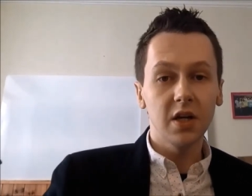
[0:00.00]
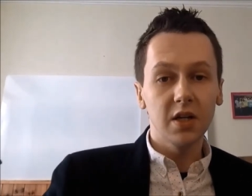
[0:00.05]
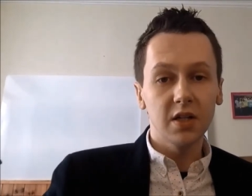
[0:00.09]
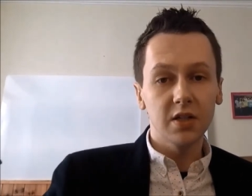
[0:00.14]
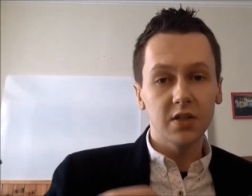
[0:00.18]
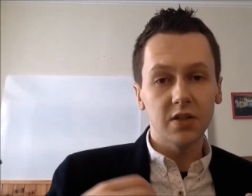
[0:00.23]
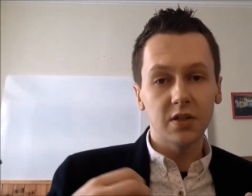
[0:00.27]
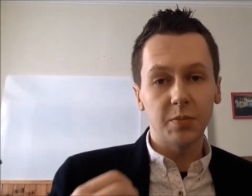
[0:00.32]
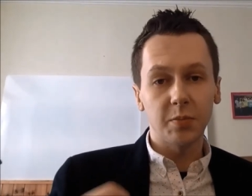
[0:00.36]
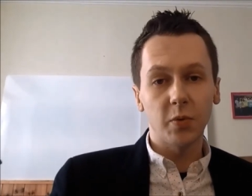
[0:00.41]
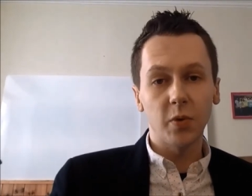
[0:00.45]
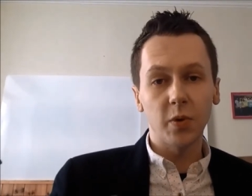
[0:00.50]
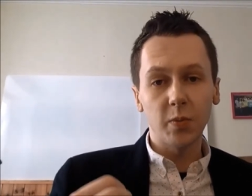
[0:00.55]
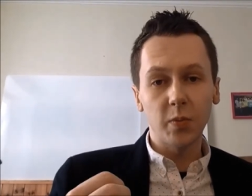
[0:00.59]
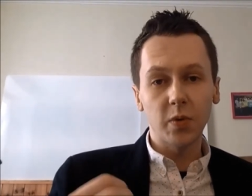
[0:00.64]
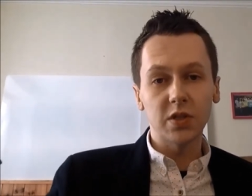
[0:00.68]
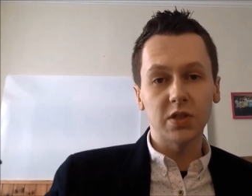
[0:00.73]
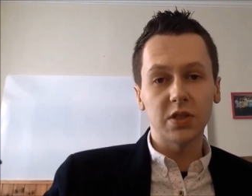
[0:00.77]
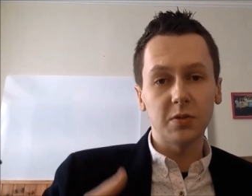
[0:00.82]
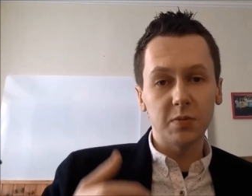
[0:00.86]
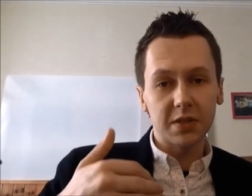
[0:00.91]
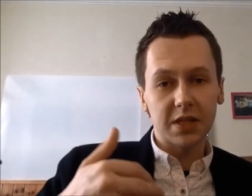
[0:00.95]
So the point was
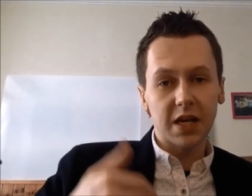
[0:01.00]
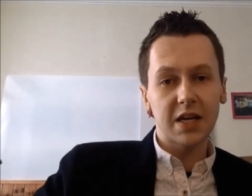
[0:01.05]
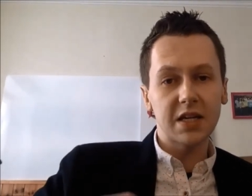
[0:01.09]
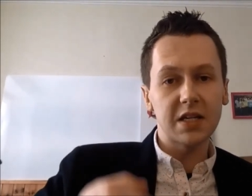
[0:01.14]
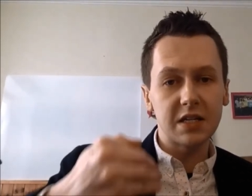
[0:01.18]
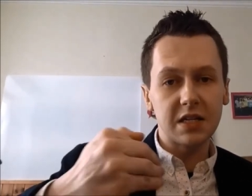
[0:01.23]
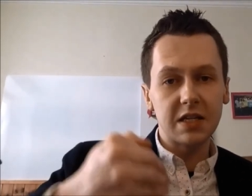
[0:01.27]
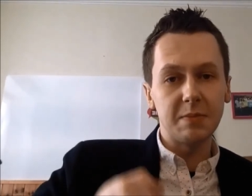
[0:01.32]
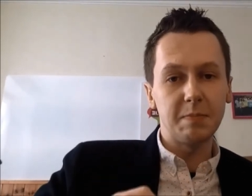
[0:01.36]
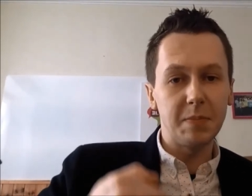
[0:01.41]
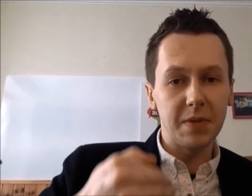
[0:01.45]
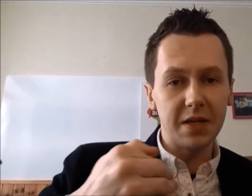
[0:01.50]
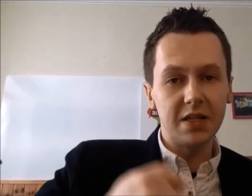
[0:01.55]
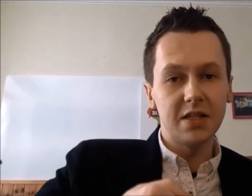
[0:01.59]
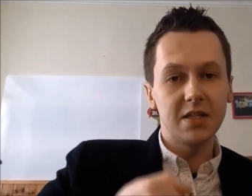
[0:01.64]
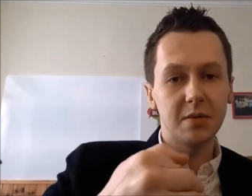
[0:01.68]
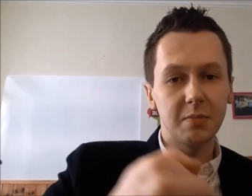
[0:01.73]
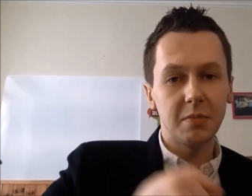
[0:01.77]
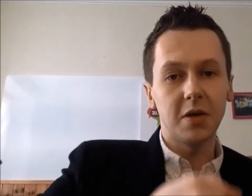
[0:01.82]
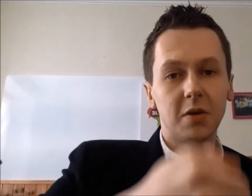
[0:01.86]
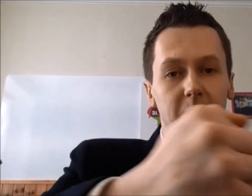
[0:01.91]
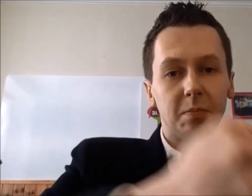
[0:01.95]
she was actually
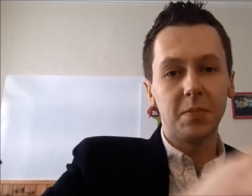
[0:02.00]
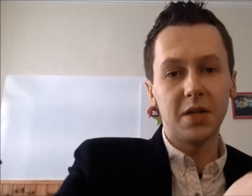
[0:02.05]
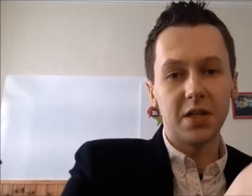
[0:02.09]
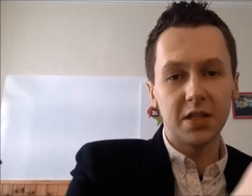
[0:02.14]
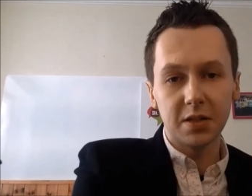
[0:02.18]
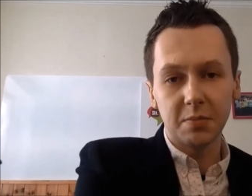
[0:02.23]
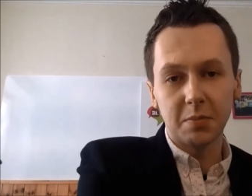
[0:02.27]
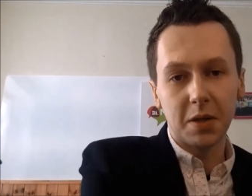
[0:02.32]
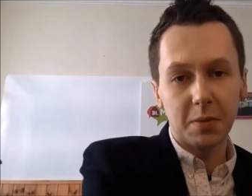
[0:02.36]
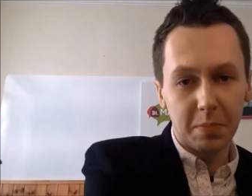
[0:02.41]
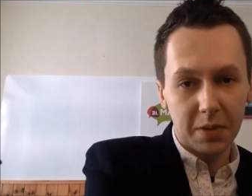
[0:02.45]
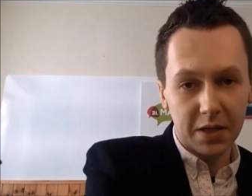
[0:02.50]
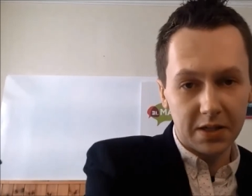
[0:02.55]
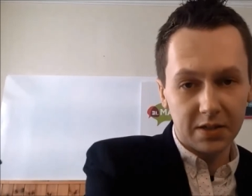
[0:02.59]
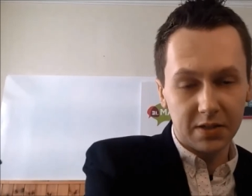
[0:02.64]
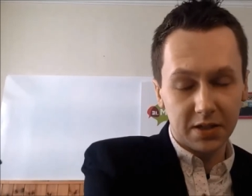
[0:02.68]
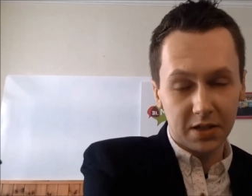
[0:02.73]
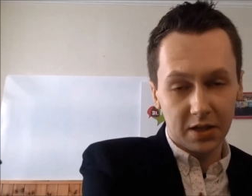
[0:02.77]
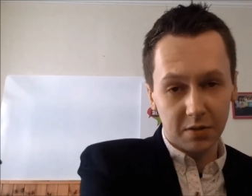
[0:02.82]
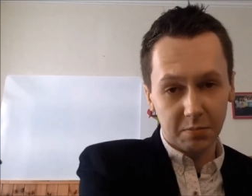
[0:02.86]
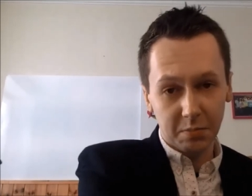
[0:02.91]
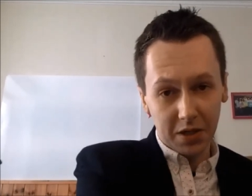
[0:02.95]
building me up, building me,
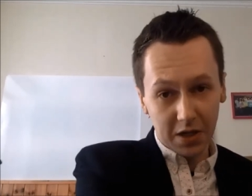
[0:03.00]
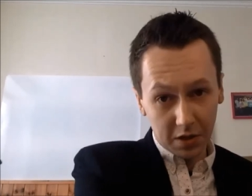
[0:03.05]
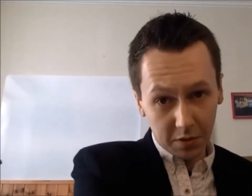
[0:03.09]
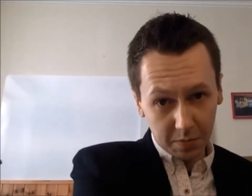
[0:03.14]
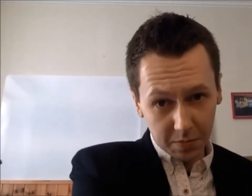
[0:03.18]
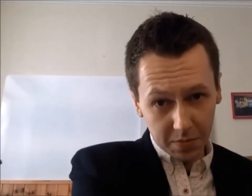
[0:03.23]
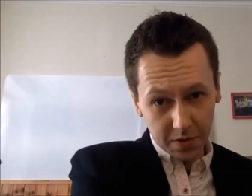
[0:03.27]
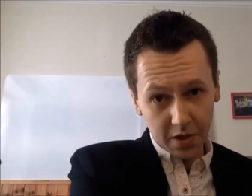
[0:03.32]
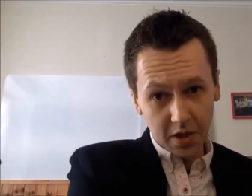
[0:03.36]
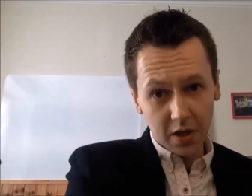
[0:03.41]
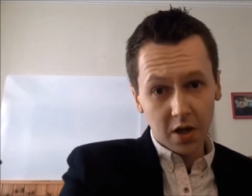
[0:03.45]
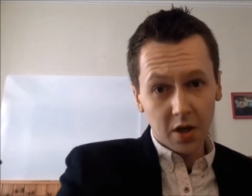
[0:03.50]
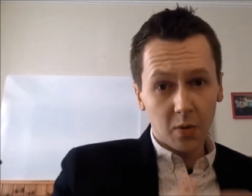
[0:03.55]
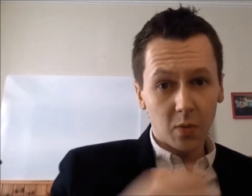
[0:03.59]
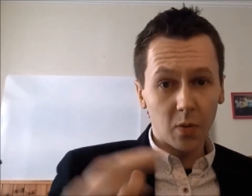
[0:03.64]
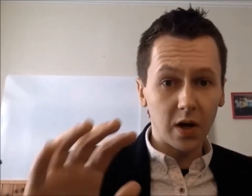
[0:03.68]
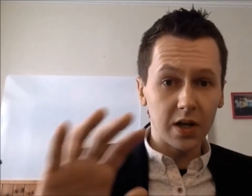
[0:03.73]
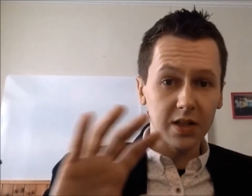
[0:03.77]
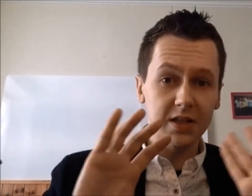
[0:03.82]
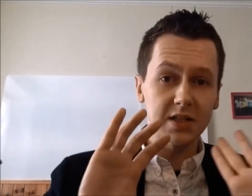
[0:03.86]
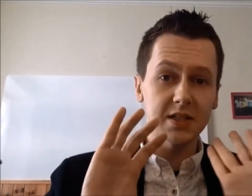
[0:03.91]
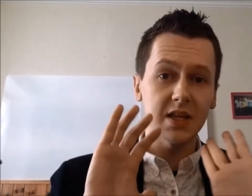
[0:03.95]
building me up,
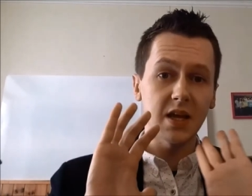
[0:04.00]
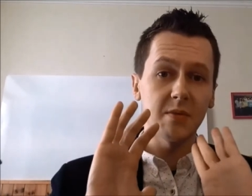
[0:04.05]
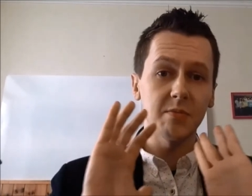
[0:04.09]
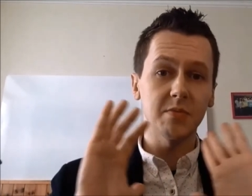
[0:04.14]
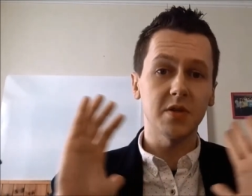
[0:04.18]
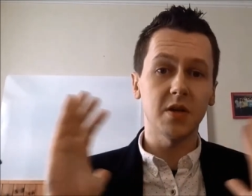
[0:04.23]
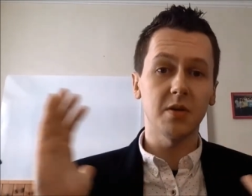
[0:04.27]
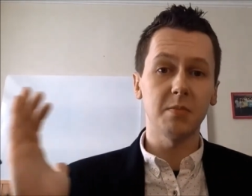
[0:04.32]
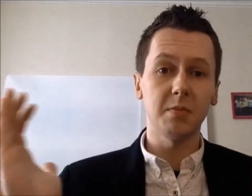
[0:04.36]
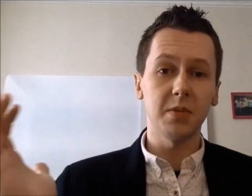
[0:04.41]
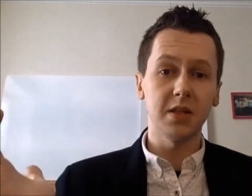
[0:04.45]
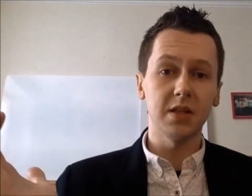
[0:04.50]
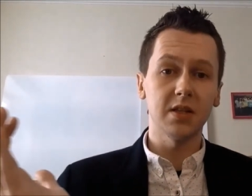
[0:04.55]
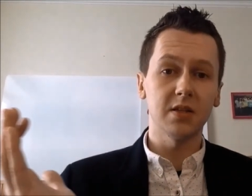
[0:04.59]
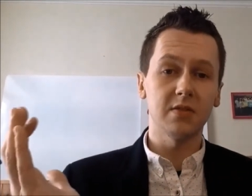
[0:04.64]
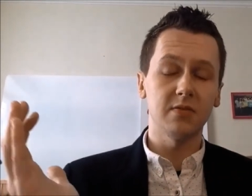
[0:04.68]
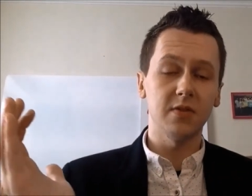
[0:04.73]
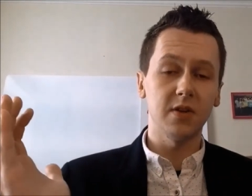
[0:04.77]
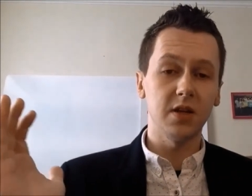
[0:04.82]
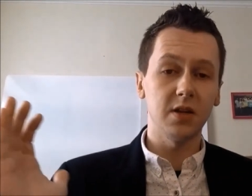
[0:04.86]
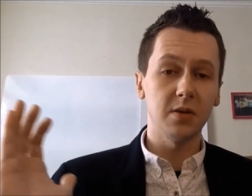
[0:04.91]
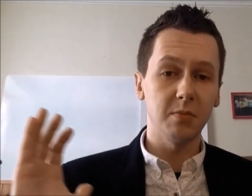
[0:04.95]
while at the same time being this
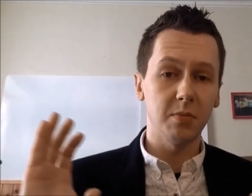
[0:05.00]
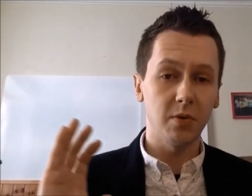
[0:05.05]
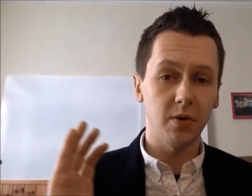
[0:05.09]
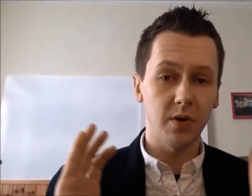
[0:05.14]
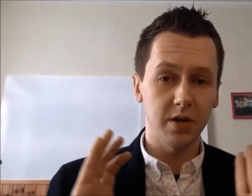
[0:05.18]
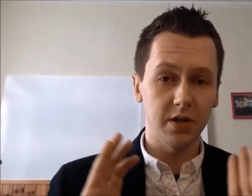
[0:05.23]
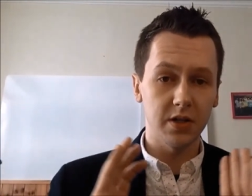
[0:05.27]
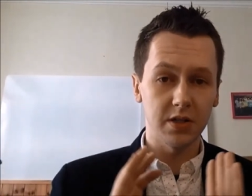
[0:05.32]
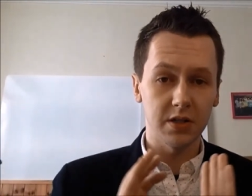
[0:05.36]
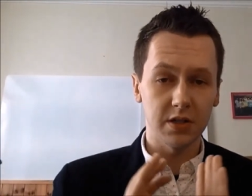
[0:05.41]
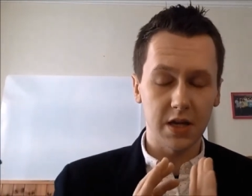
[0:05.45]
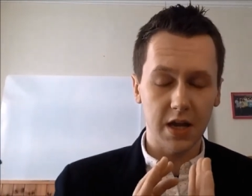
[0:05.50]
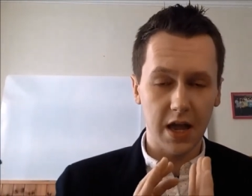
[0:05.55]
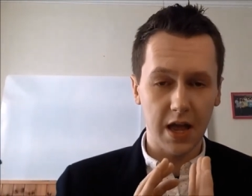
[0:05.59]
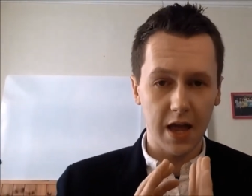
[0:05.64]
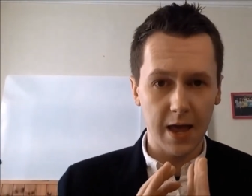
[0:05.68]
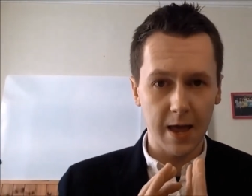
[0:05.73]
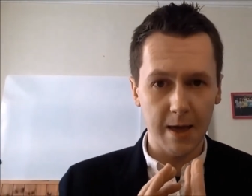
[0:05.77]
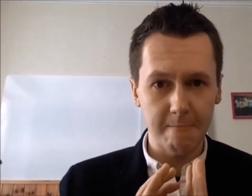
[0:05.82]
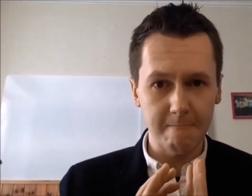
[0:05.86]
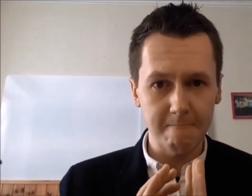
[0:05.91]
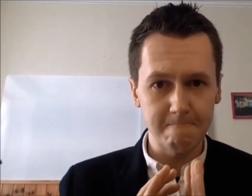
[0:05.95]
really important
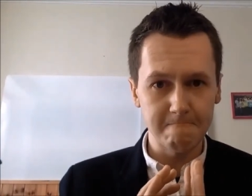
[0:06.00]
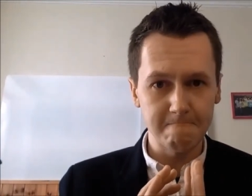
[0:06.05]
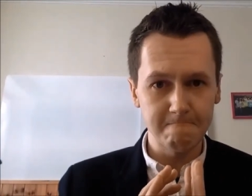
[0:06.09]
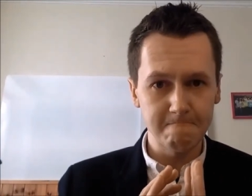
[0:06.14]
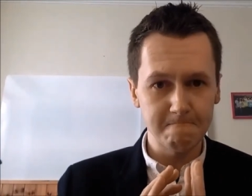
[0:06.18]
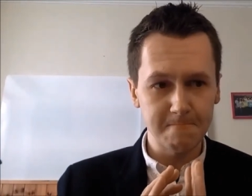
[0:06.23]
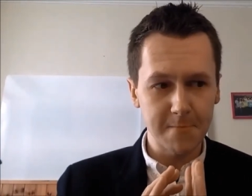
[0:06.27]
um,